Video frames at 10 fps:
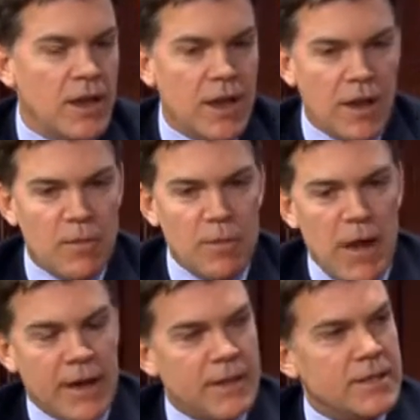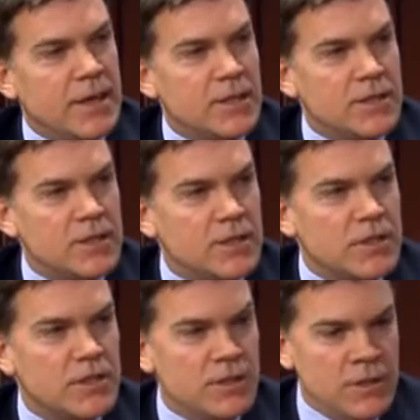And I've been back in town
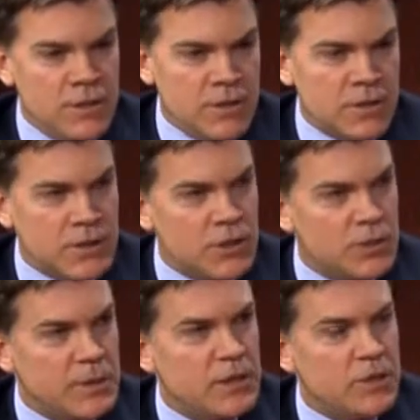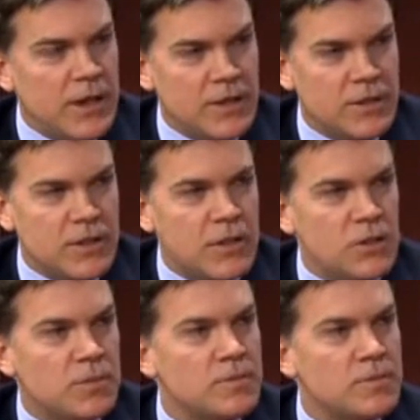since, excuse me, 2002.